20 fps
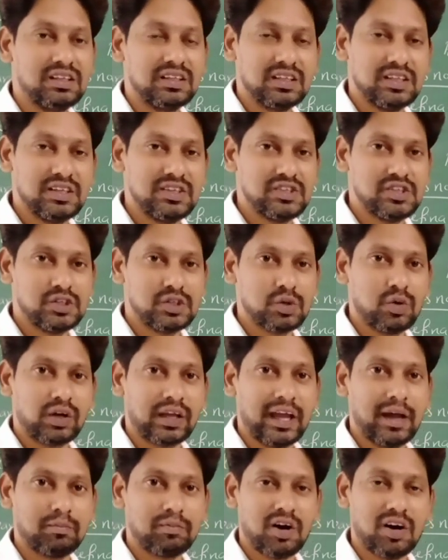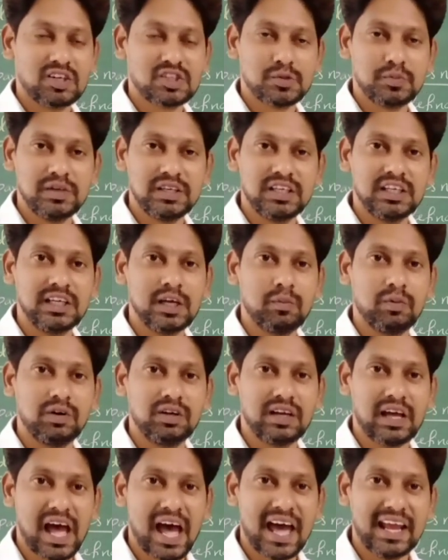Is it okay? I am not speaking
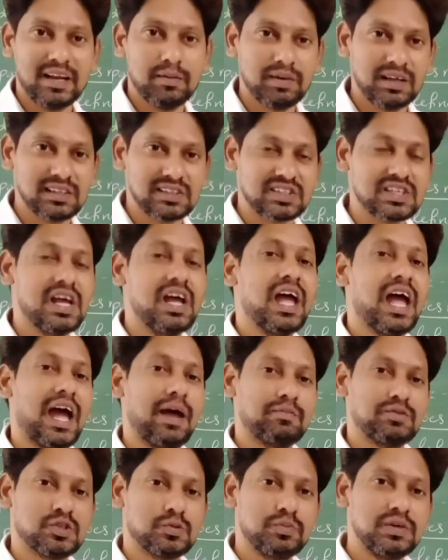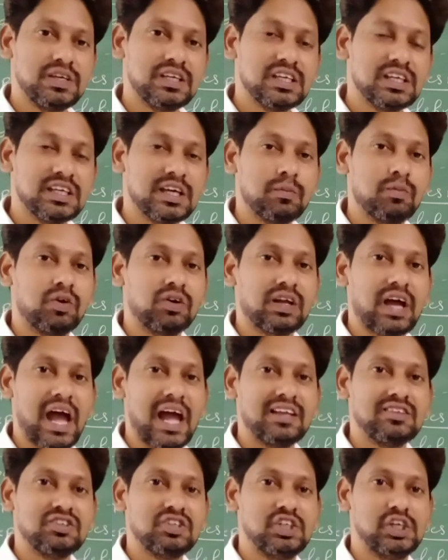about animals. I am speaking about
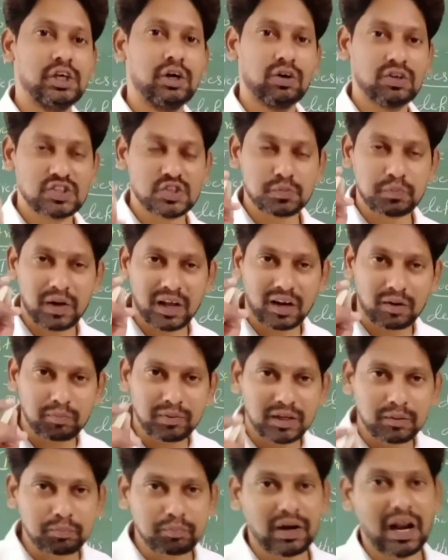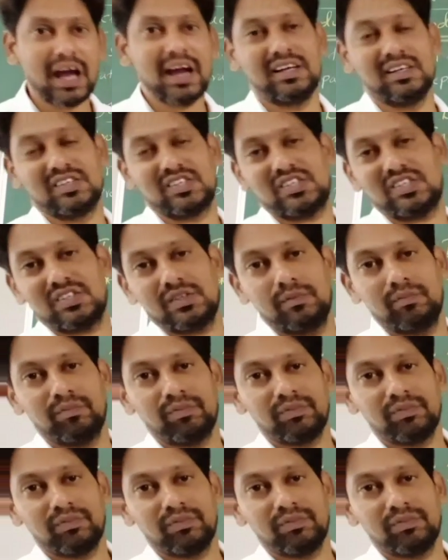angiospermic plants.